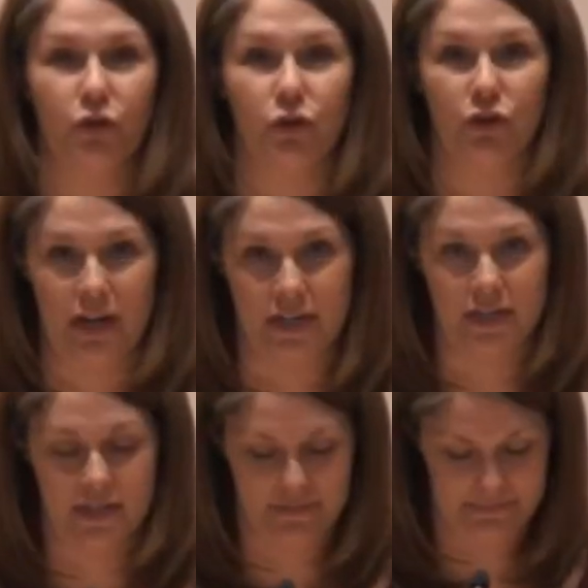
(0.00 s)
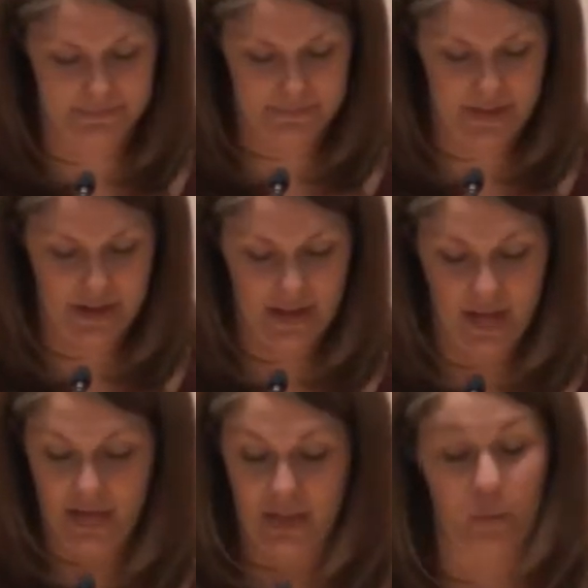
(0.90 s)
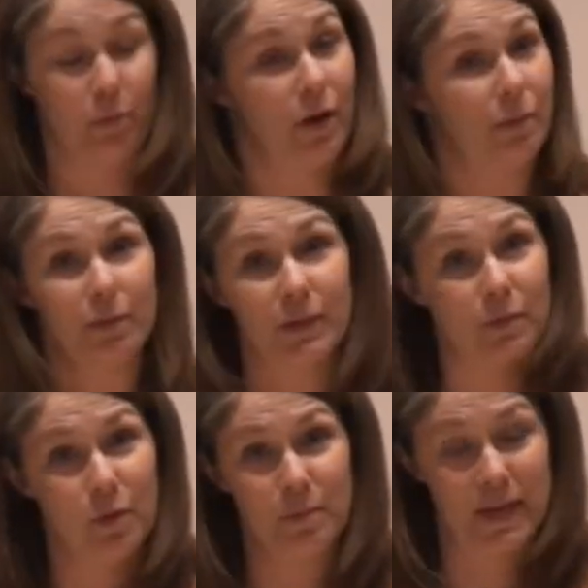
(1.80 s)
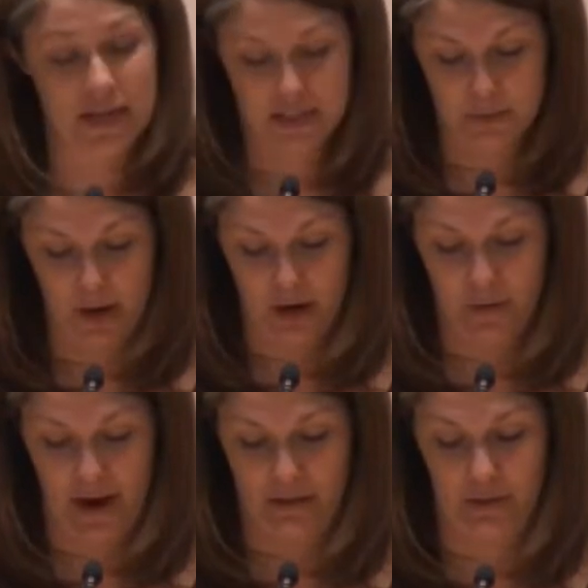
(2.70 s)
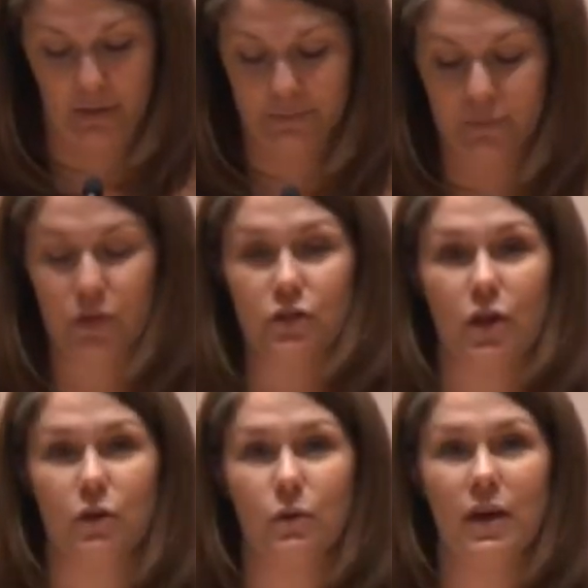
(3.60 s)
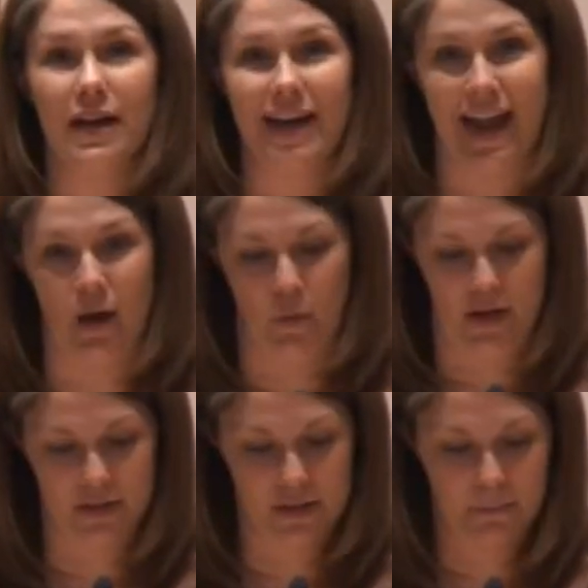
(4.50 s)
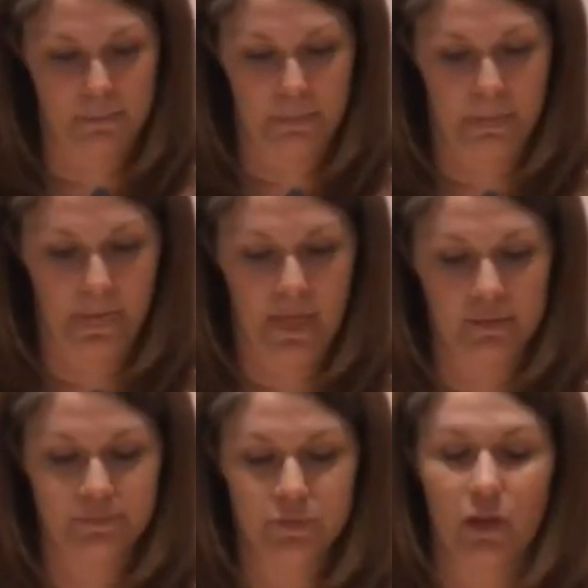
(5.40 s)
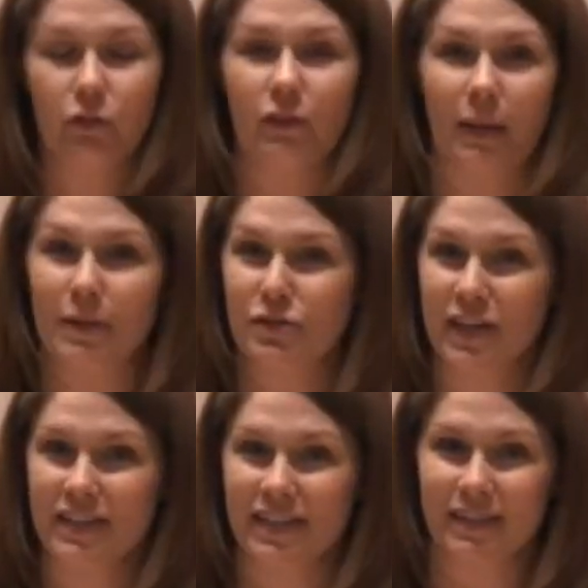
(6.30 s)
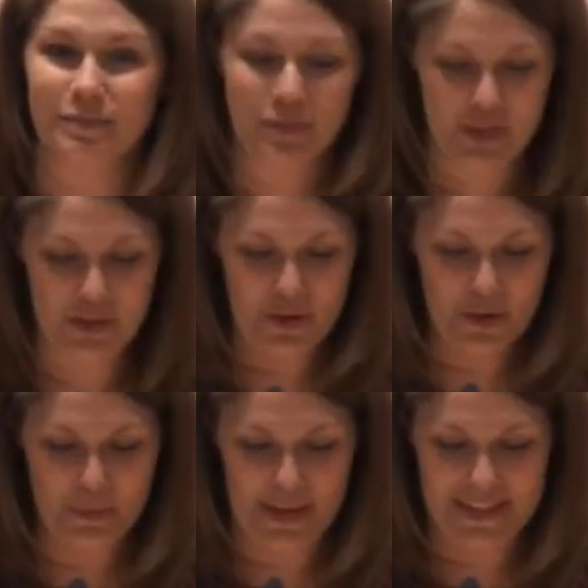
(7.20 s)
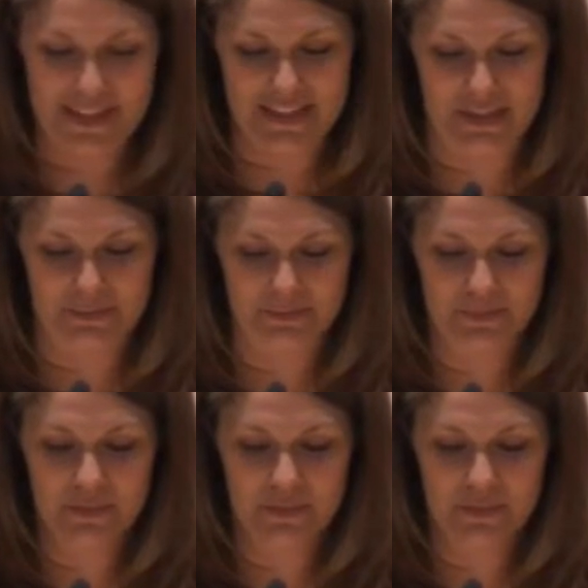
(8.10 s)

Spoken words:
Great. There probably won't be any tomorrow either. So now what? Rabbit Transit, the local bus system.